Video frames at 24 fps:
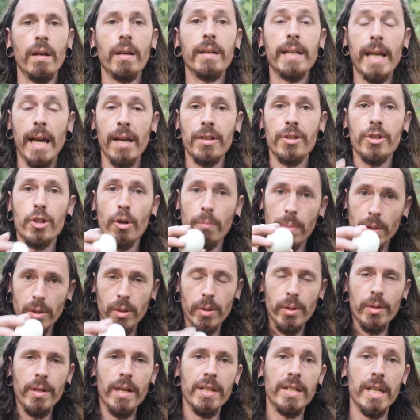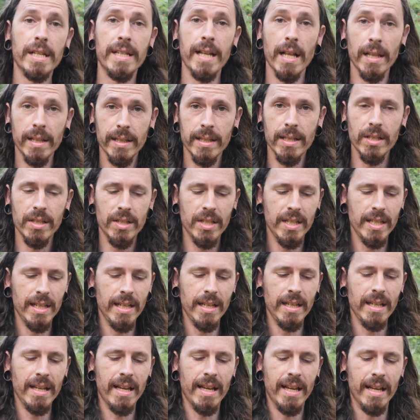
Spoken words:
Yeah, so balut is a delicacy.